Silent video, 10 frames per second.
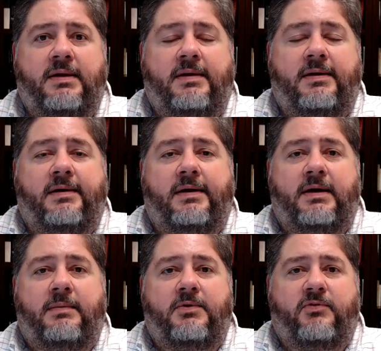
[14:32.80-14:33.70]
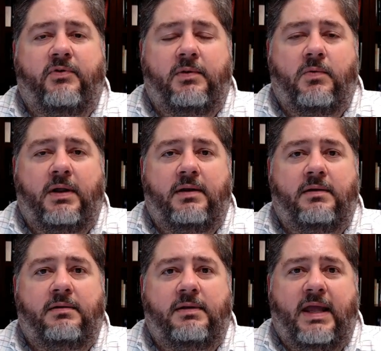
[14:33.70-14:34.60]
Um, there's only one
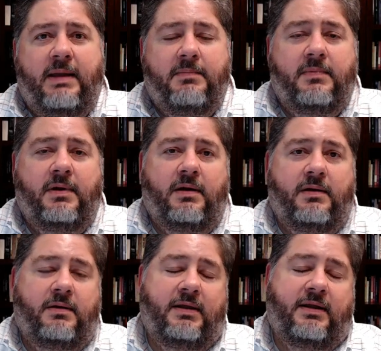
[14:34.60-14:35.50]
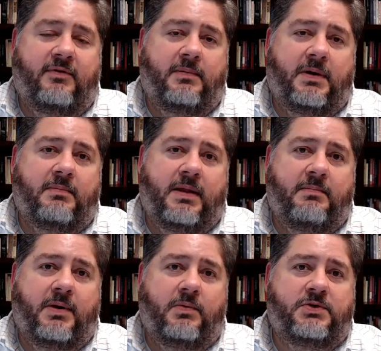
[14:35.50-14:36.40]
name uh, given among men
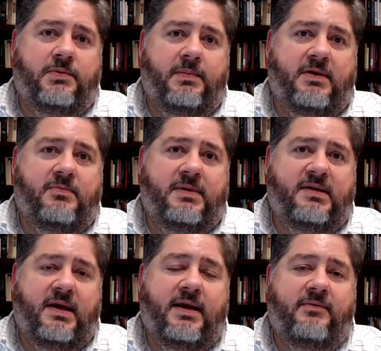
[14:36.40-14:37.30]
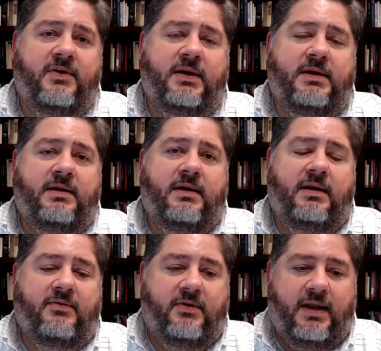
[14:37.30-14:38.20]
by which we must be saved, and
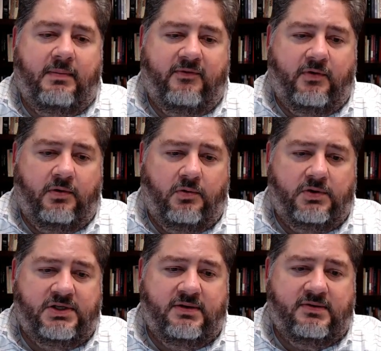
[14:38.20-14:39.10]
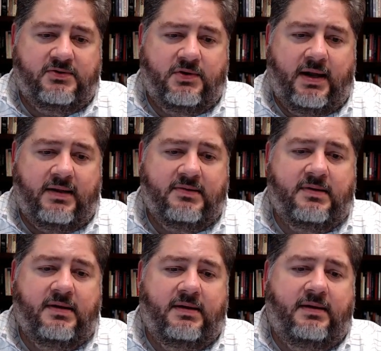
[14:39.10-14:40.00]
it's the name of our Lord Jesus Christ.
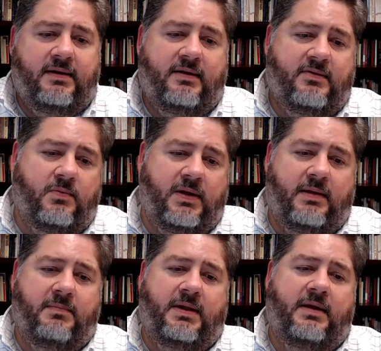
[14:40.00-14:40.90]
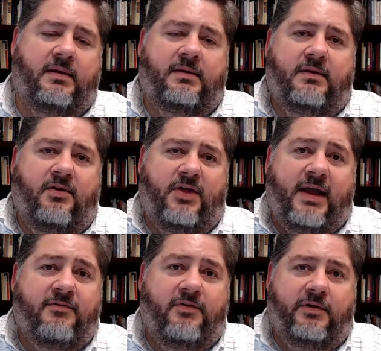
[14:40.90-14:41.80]
And so we can be
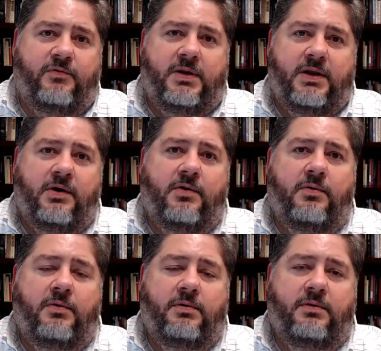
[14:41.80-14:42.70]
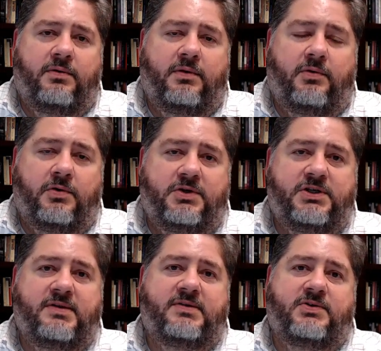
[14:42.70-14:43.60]
thankful if we know the Lord
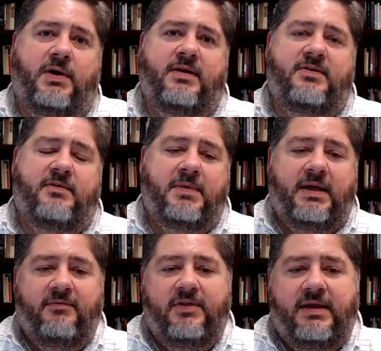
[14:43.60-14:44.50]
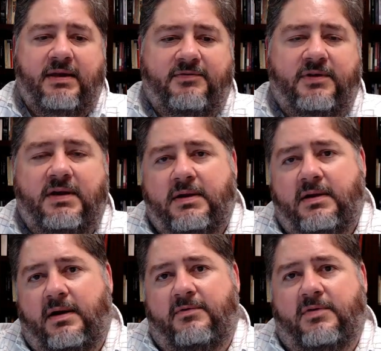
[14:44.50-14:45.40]
Jesus Christ and been given the gift
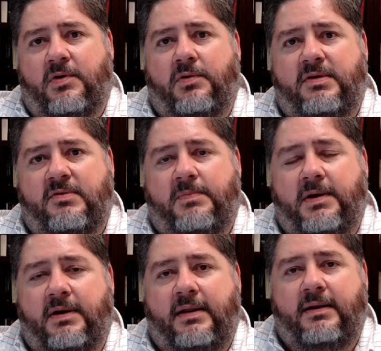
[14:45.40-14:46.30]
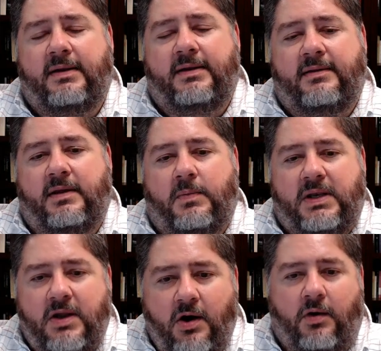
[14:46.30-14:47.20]
of his Holy Spirit that we
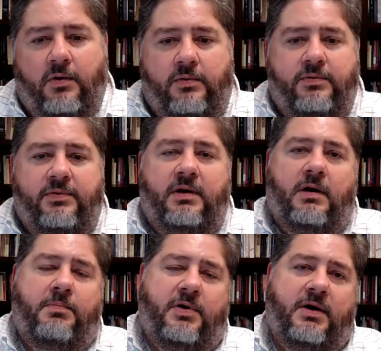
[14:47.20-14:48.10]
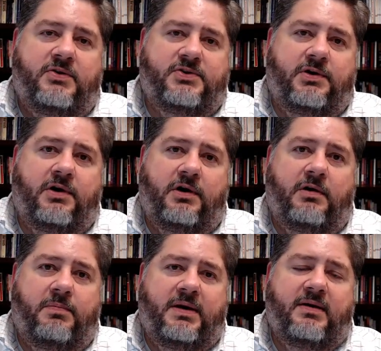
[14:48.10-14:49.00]
know that our prayers are
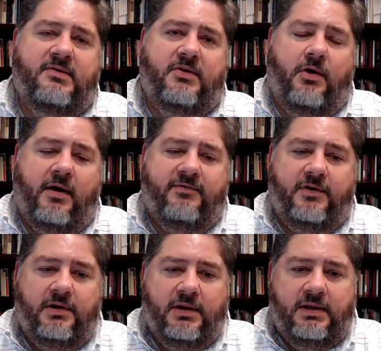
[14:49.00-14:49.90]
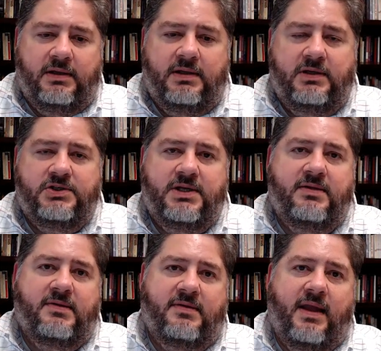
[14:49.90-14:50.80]
heard because they're offered in
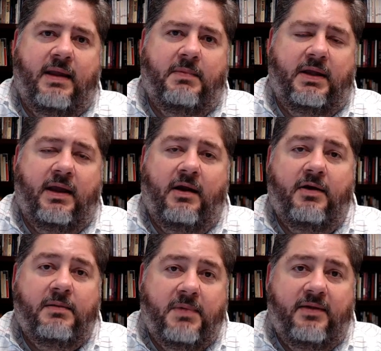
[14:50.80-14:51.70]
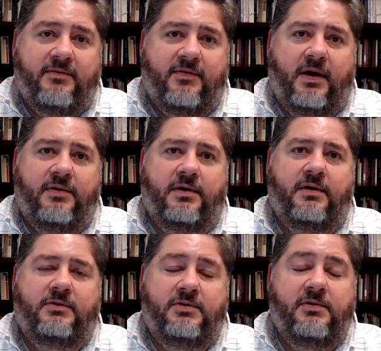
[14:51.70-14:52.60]
Jesus' name and carried by the Father
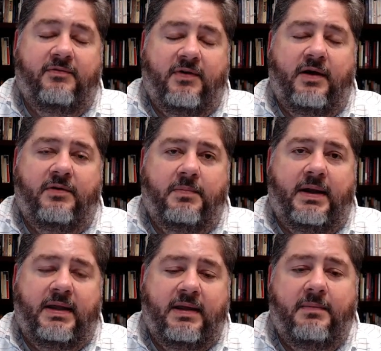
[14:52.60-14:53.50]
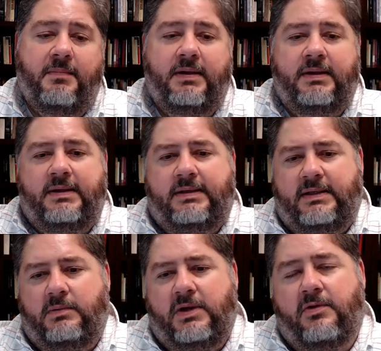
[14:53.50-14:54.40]
to the Father by him.
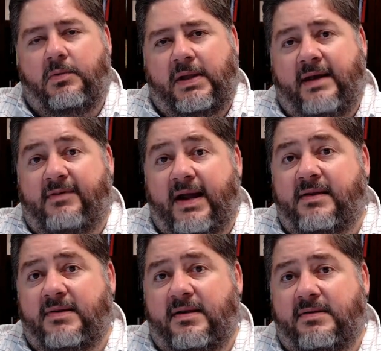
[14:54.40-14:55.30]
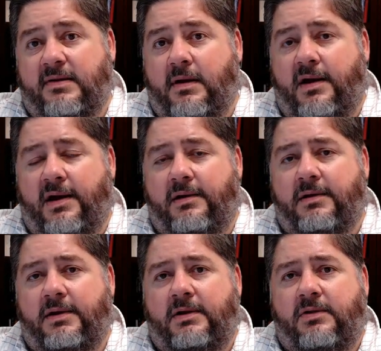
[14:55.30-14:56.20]
And we know that we have access to God
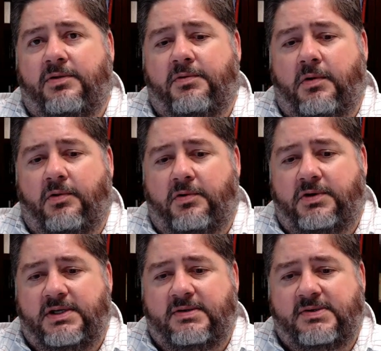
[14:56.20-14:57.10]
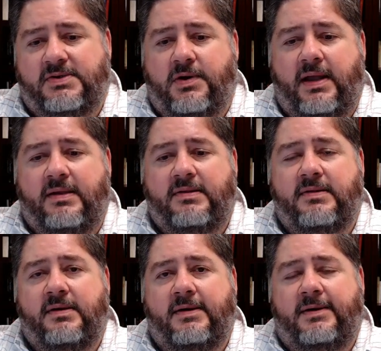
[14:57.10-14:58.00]
through our Lord Jesus Christ.
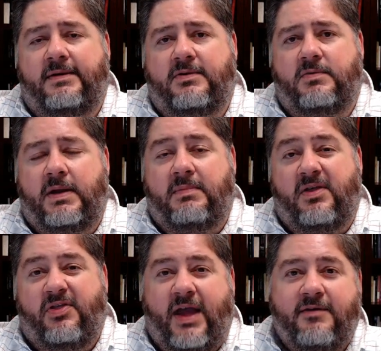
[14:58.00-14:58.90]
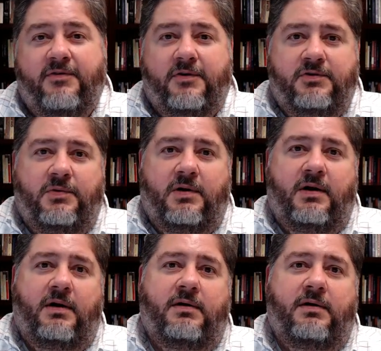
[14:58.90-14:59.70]
So we can be thankful to our